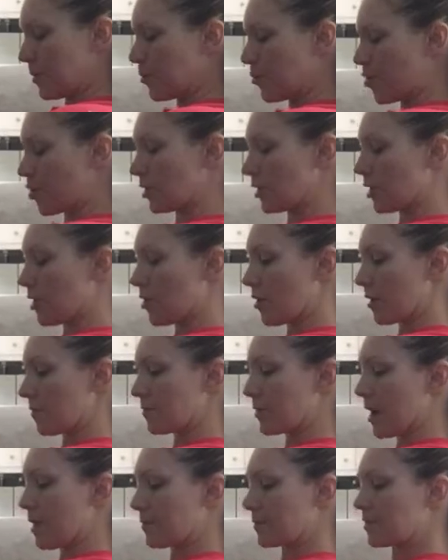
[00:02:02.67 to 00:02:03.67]
me more lower
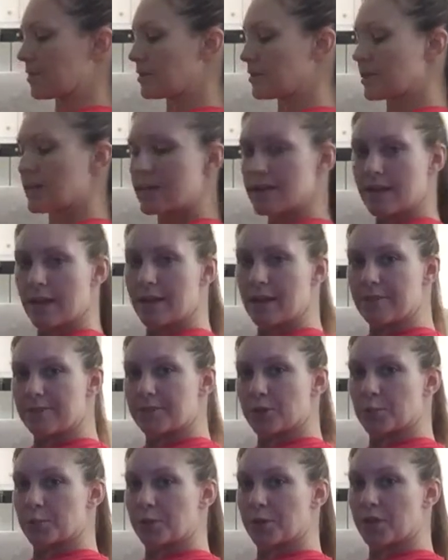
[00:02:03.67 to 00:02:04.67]
abdominals, and I
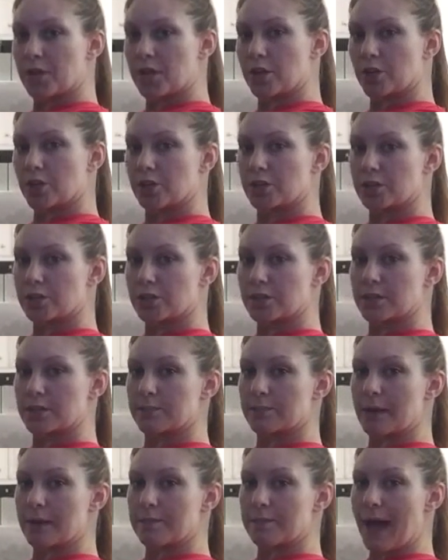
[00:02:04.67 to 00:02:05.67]
feel pretty cushioned in
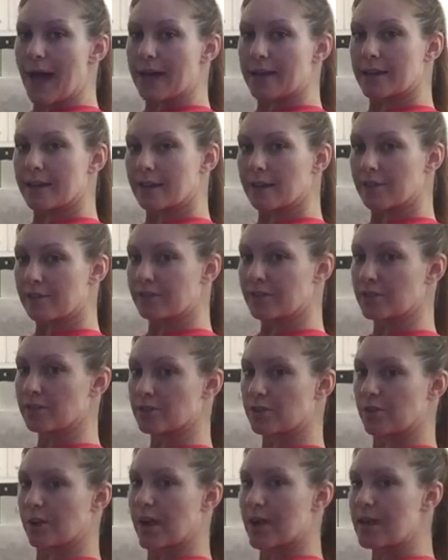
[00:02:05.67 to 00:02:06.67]
my back here. It feels
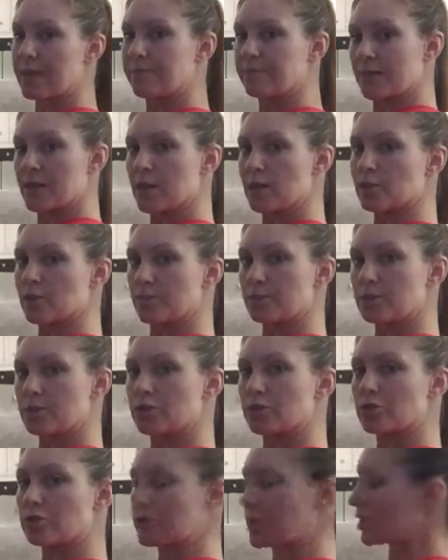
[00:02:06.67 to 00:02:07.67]
great. So I'm gonna
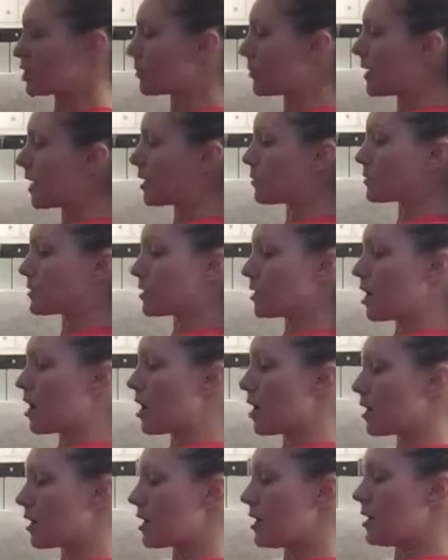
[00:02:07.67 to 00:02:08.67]
stretch my arms
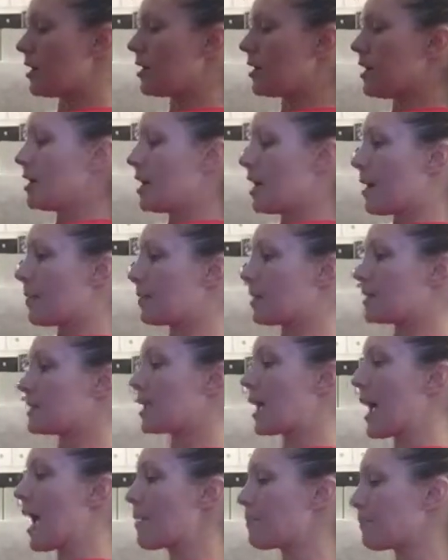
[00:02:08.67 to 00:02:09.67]
long. I'm gonna
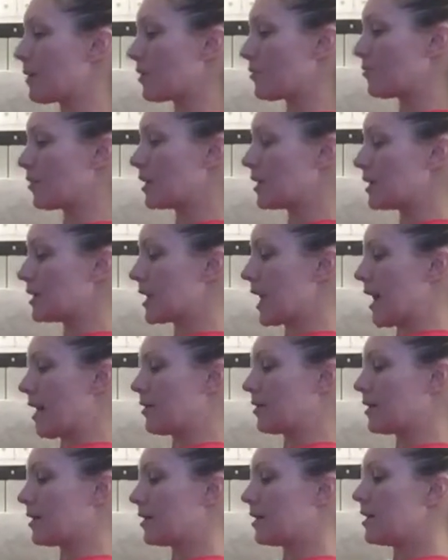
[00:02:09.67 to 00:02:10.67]
tap my foot
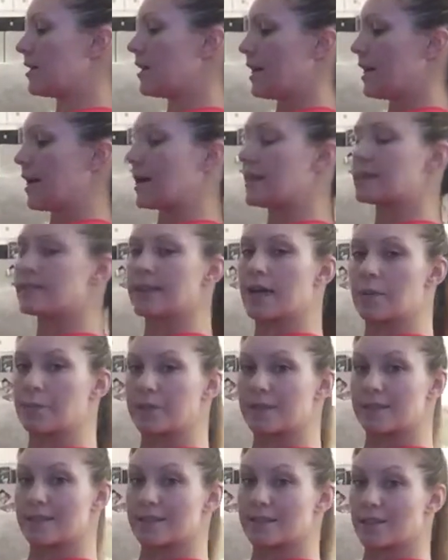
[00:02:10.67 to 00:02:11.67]
down and down. We
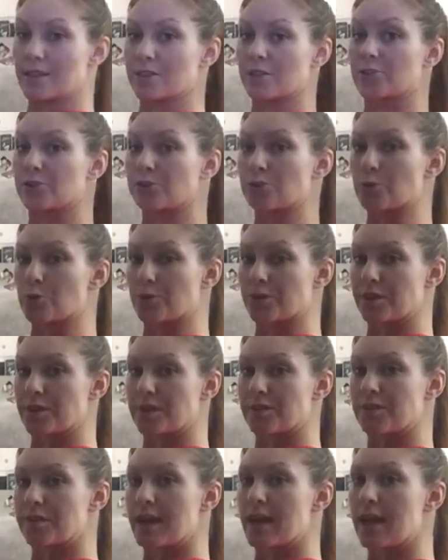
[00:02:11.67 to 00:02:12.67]
did this on the floor the
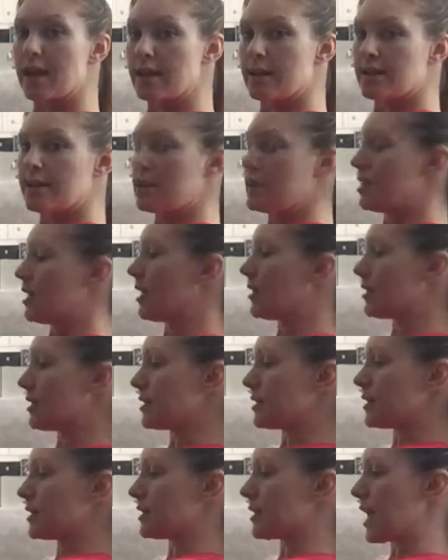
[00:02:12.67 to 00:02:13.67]
other day, and
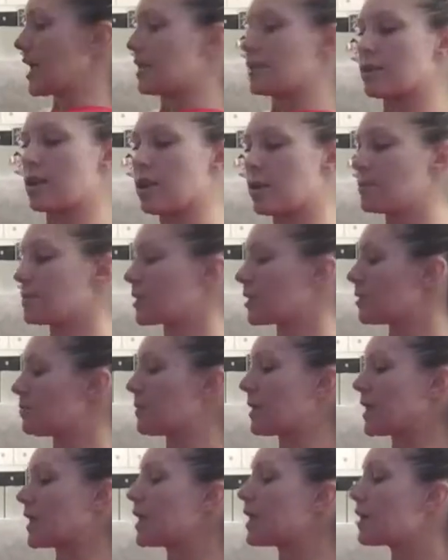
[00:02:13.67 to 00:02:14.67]
this is nice. Arms can
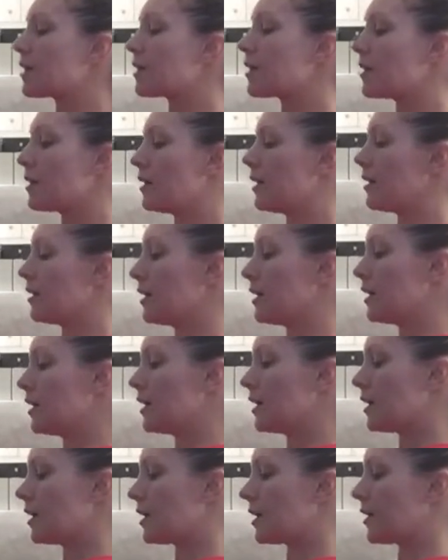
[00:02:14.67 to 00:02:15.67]
be here,
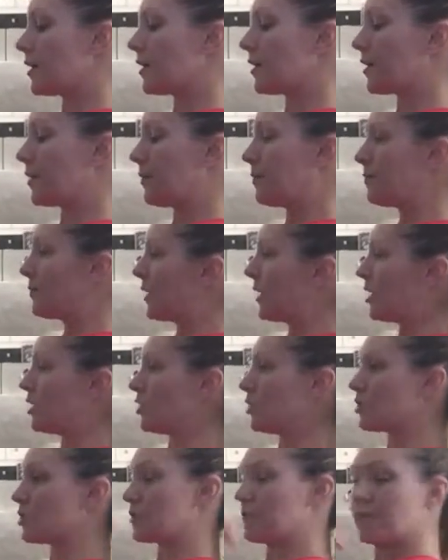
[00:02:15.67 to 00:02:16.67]
here.
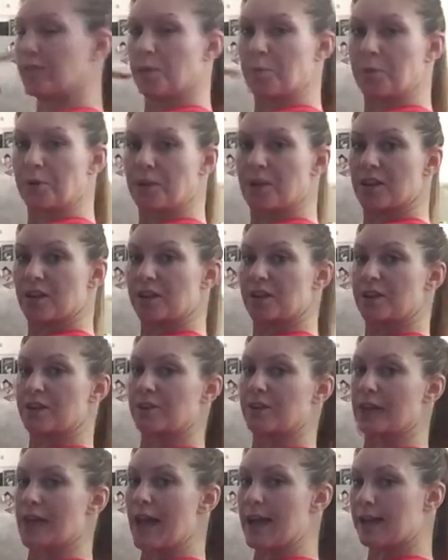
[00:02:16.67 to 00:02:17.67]
You should feel pretty good on
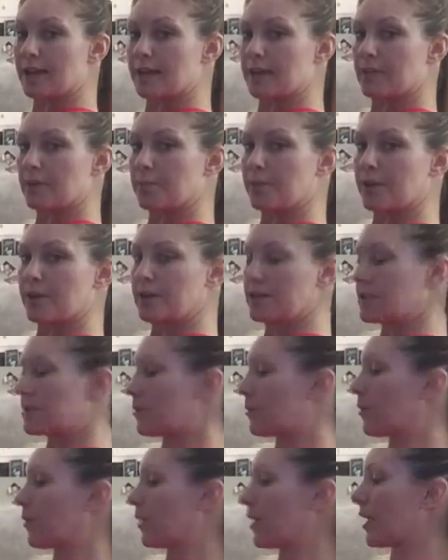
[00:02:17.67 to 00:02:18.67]
your neck. You're pretty
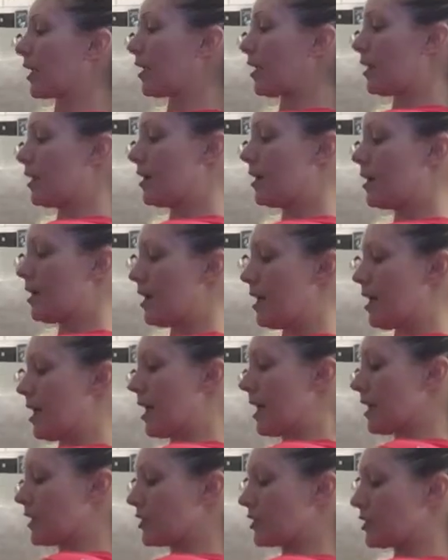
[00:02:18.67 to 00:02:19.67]
supported.
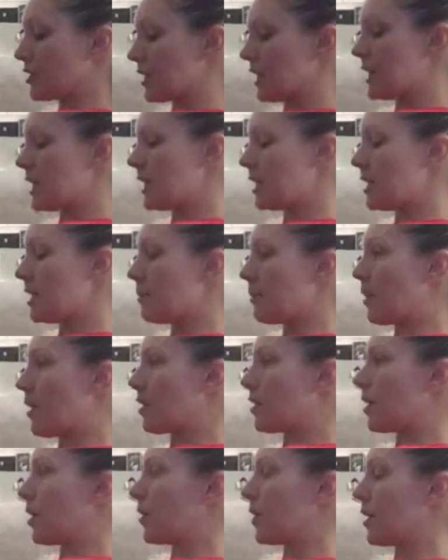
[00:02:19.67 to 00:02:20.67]
And just keep
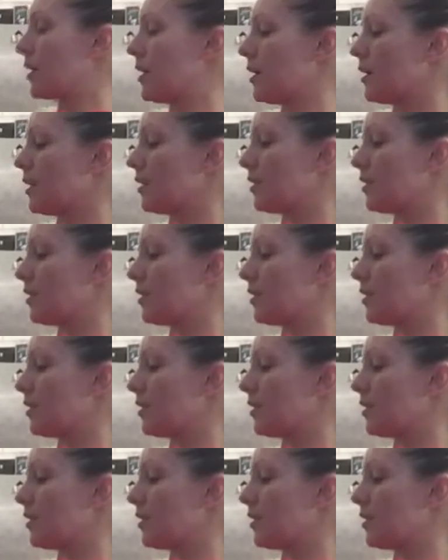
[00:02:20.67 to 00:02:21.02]
on going.